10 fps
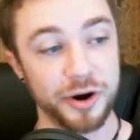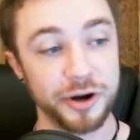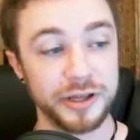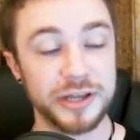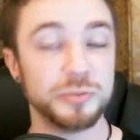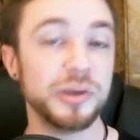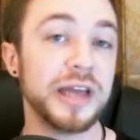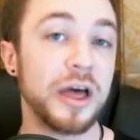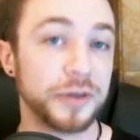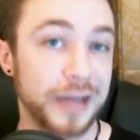party is
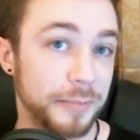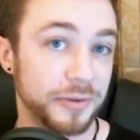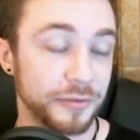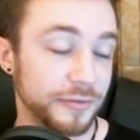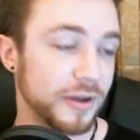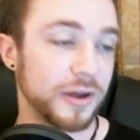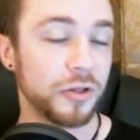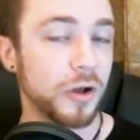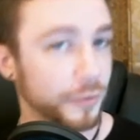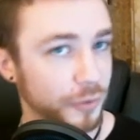being held captive,
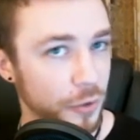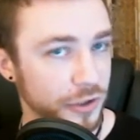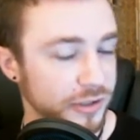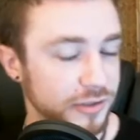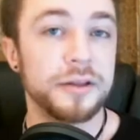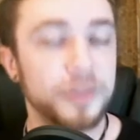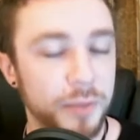along with the horses.